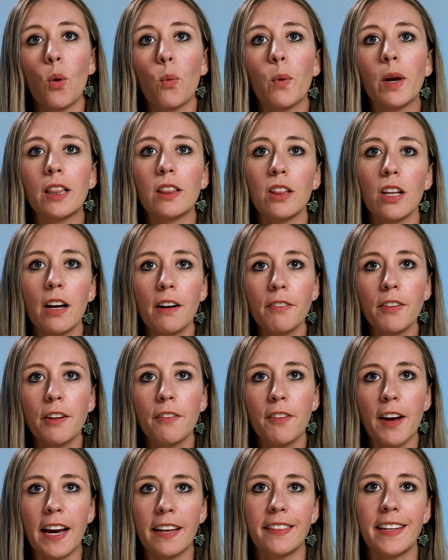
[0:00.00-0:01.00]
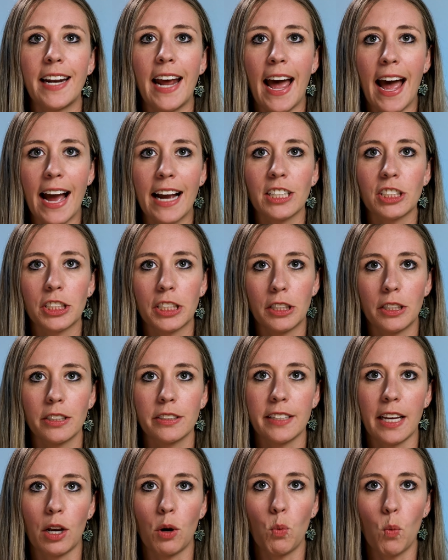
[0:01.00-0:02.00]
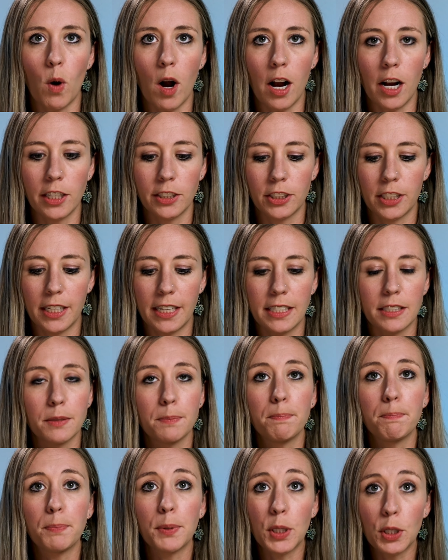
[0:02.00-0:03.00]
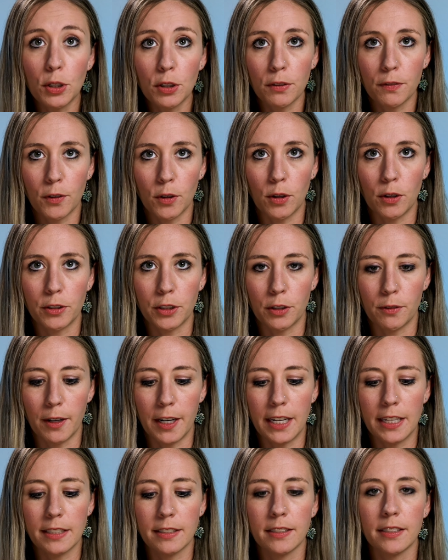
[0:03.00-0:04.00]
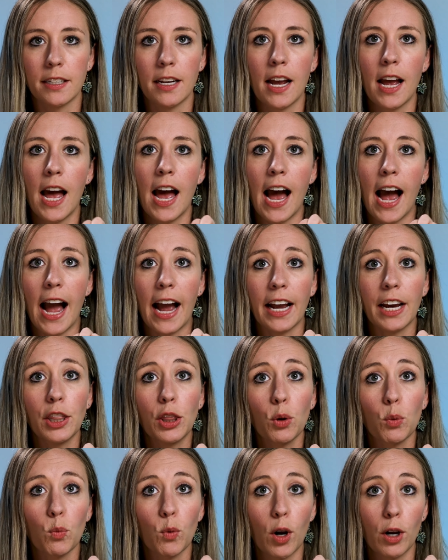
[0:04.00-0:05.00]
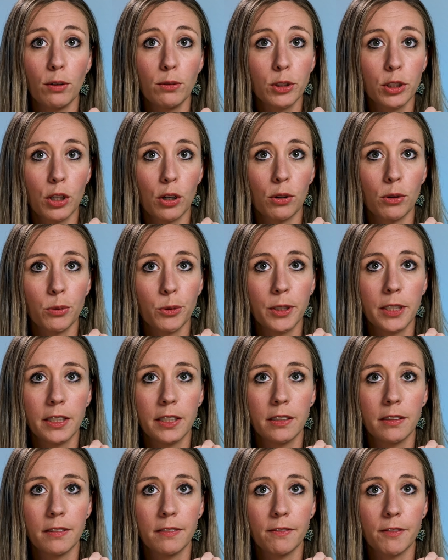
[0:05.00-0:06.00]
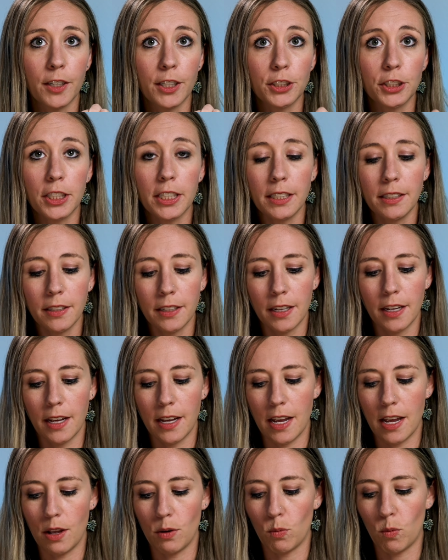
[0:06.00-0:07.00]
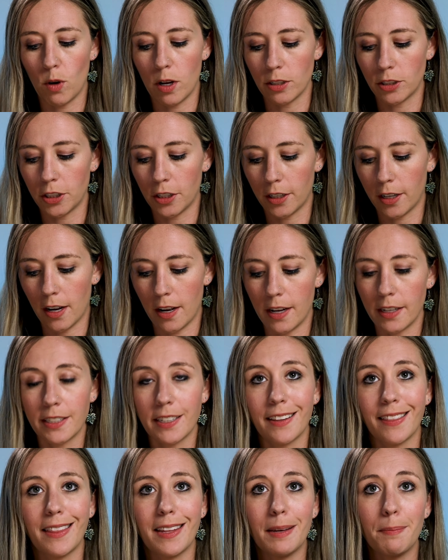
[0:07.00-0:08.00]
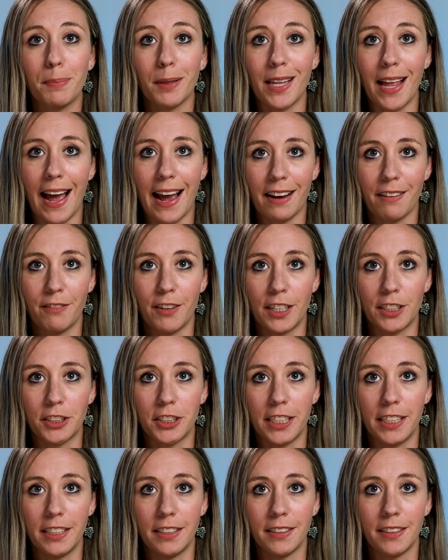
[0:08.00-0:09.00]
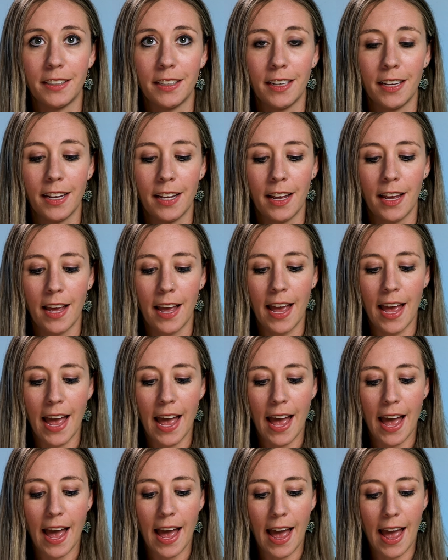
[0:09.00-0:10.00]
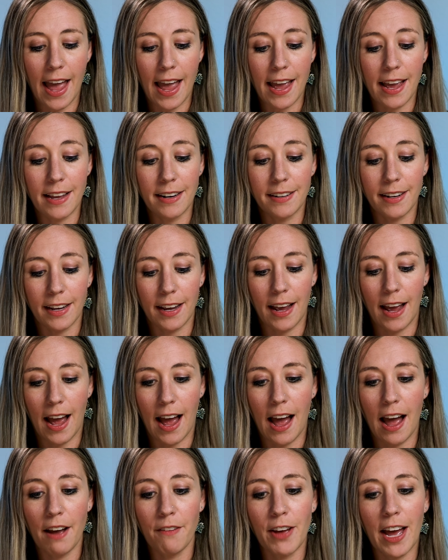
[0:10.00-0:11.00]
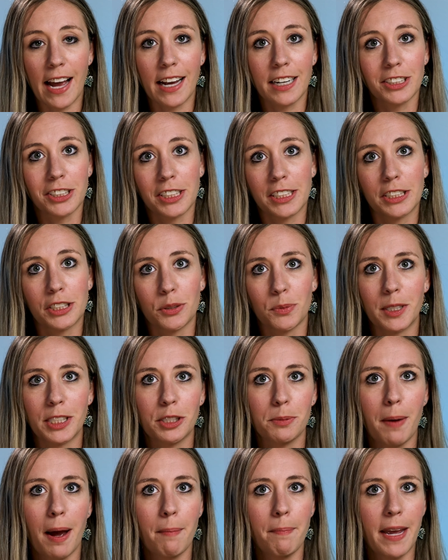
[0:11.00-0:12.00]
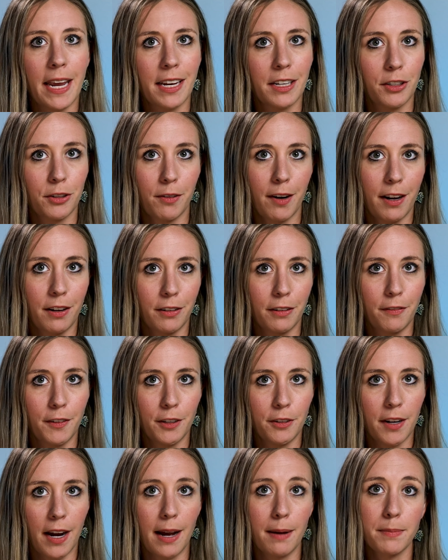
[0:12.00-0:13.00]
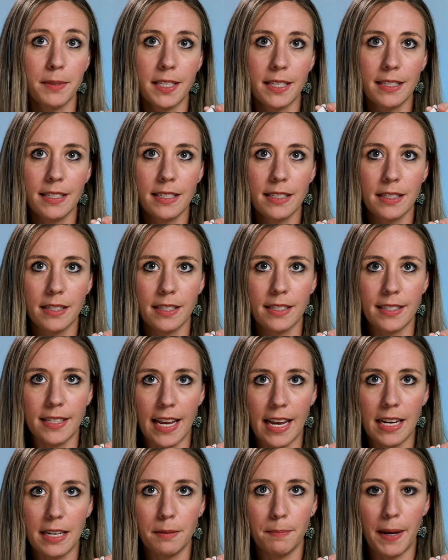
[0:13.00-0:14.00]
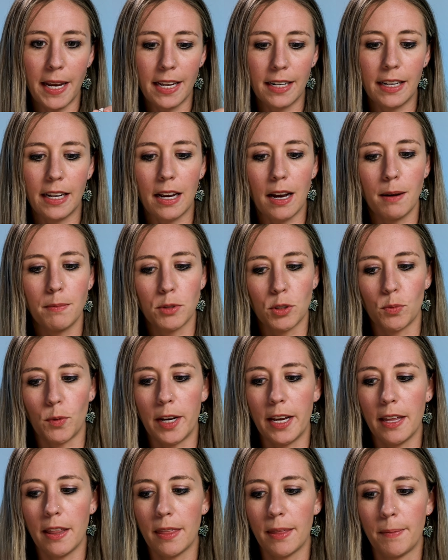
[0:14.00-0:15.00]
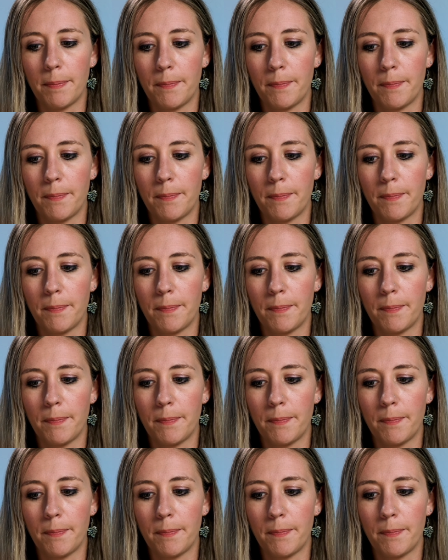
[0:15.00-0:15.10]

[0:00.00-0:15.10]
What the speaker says: We love the fact that it actually looks like a watch. It's beautiful on your wrist. I got the rose gold version, and Walter got the black version. And I've actually switched my band around a few times. This is the sand band it comes with.